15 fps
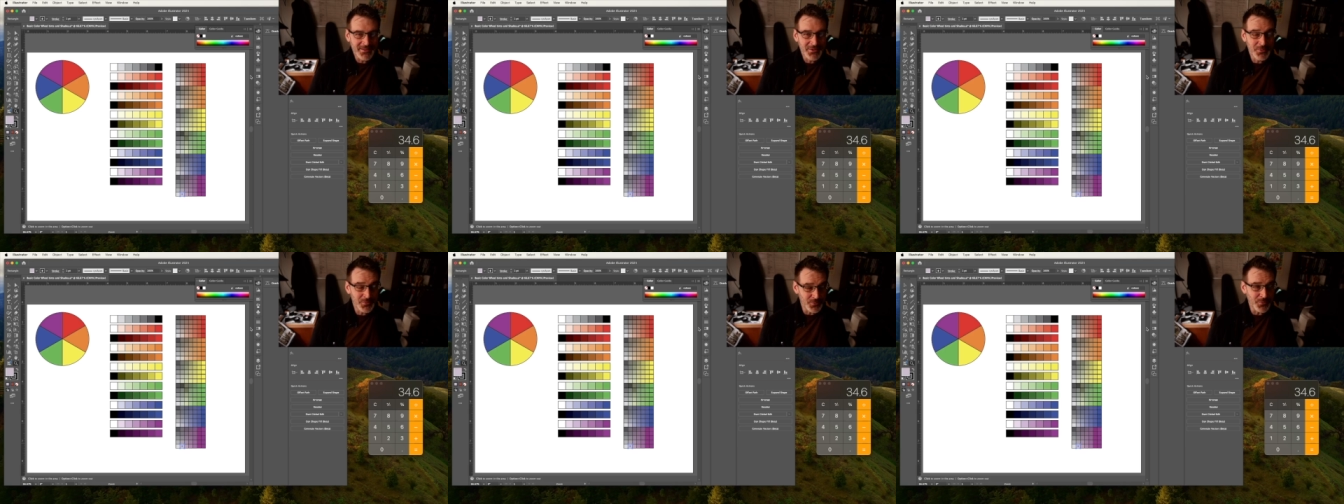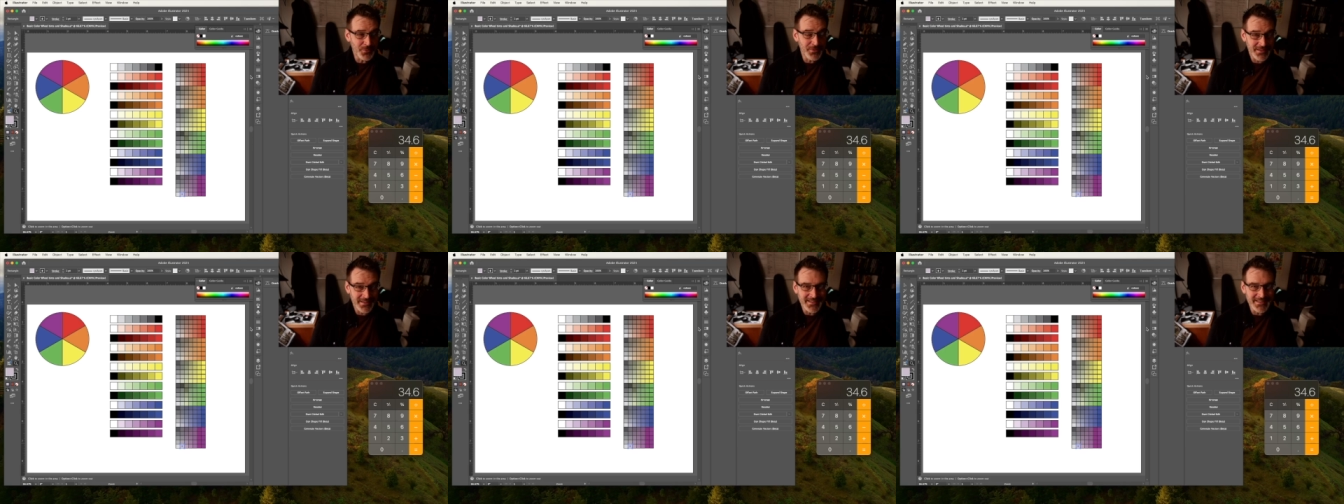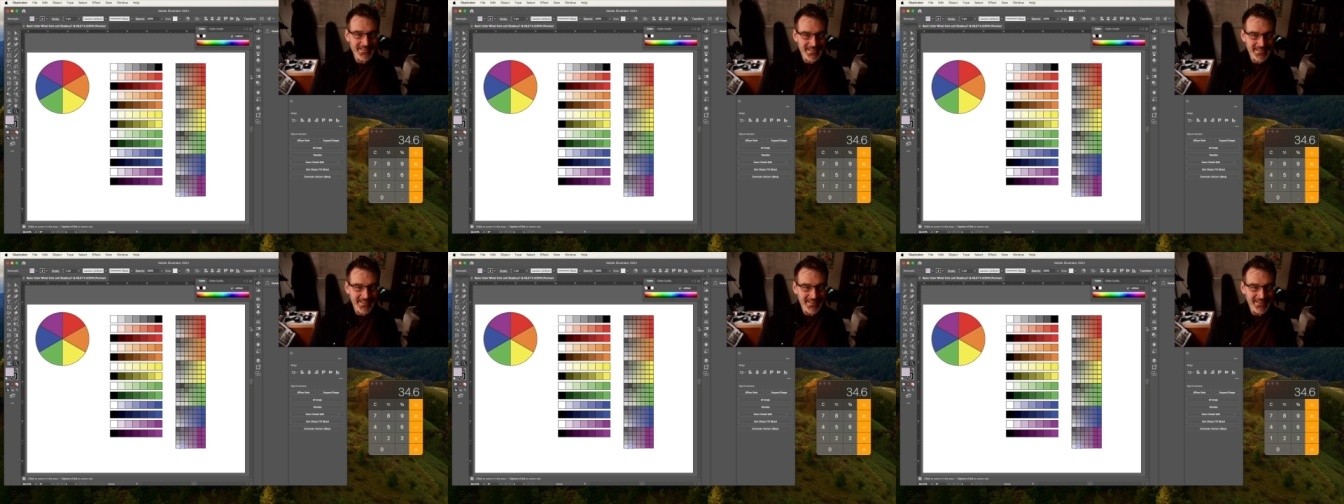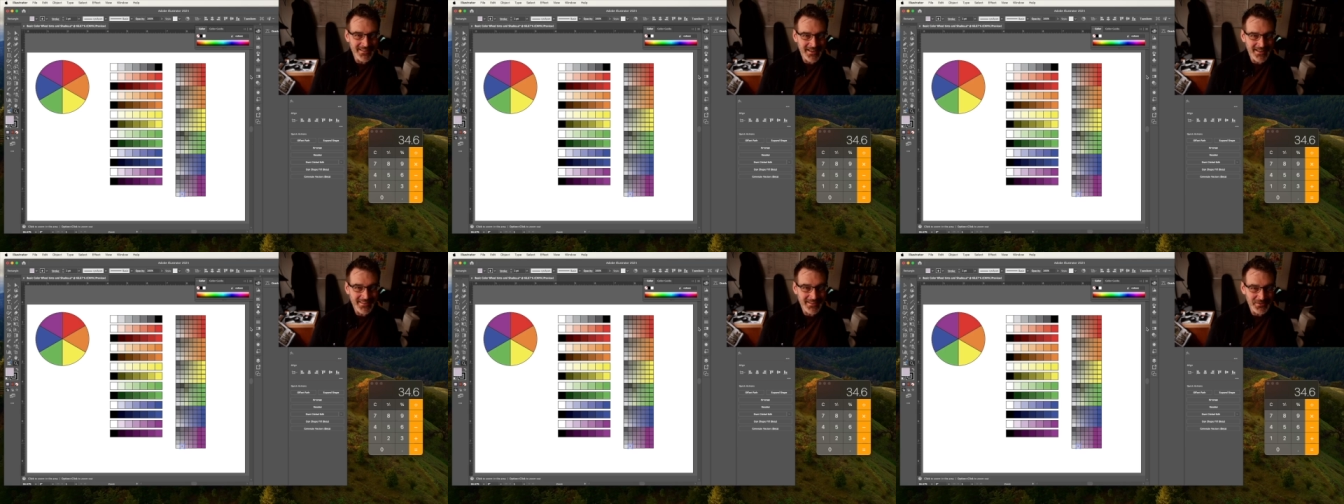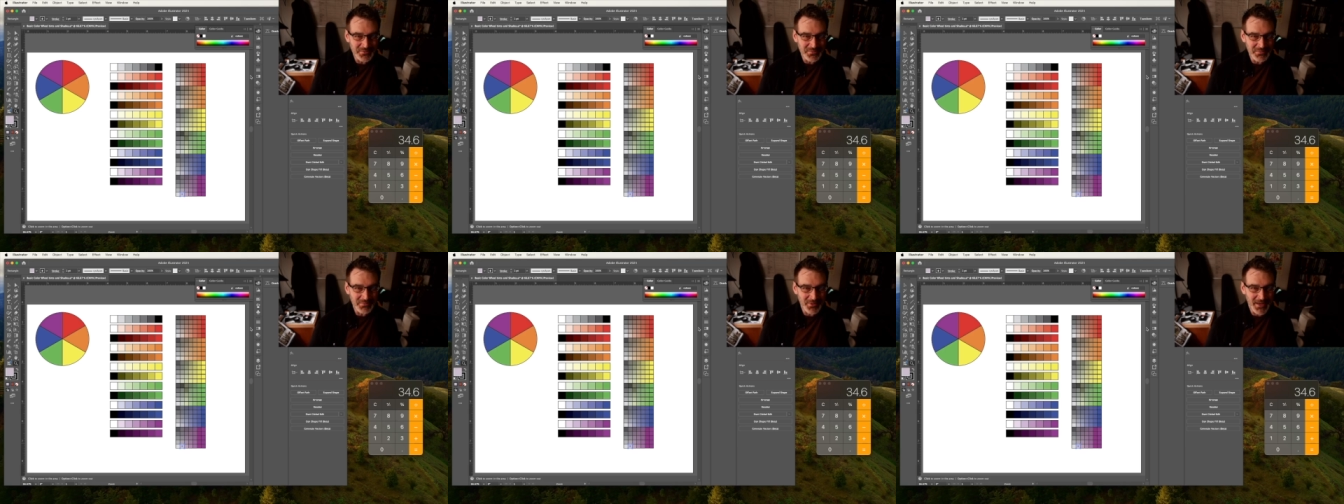cool things again that I think you'll
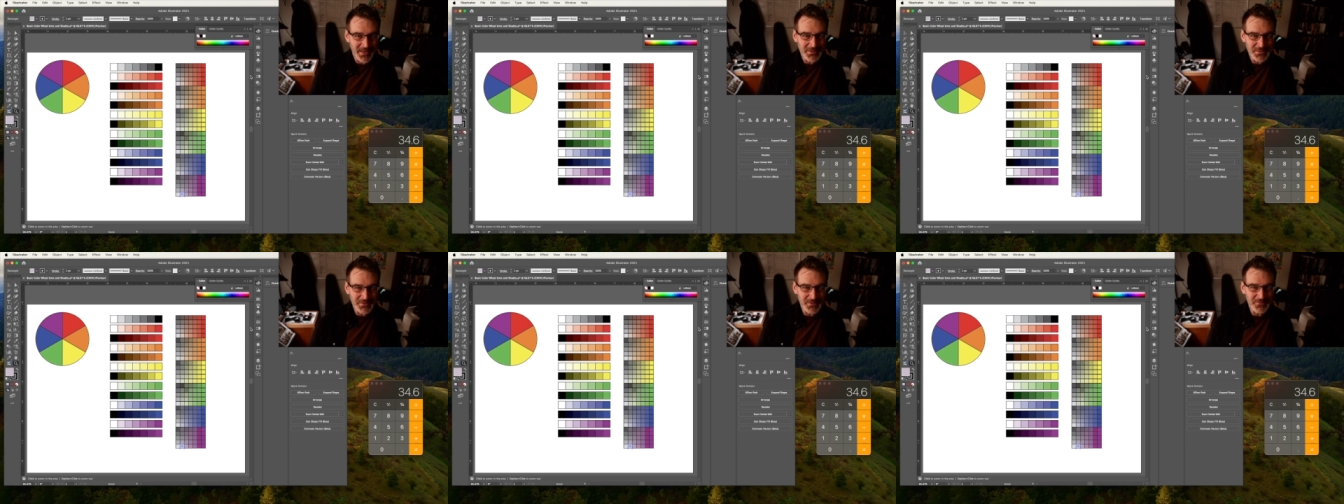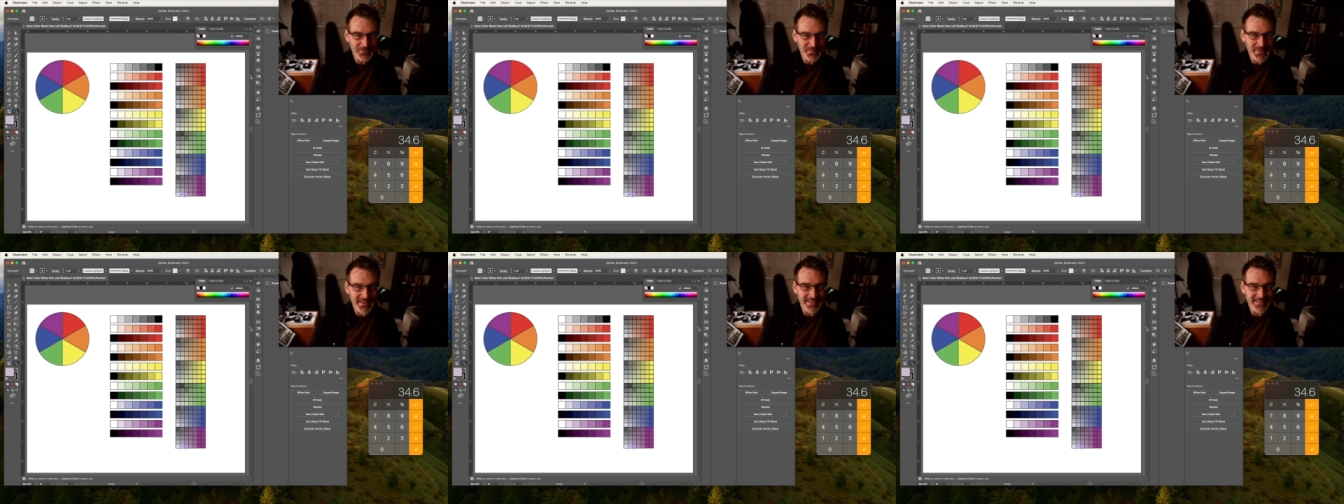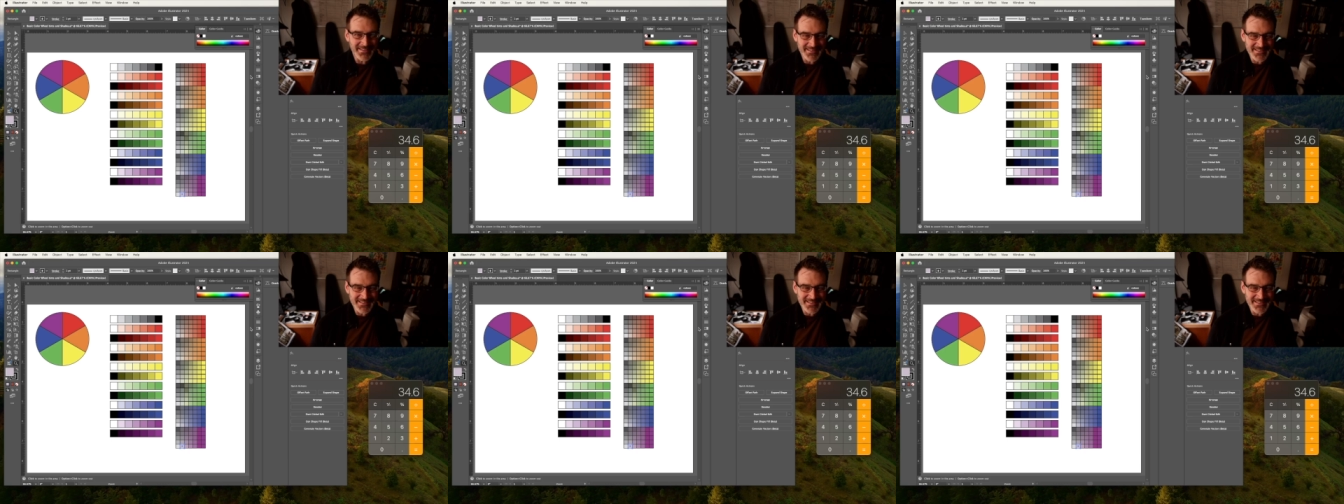be proud to have made.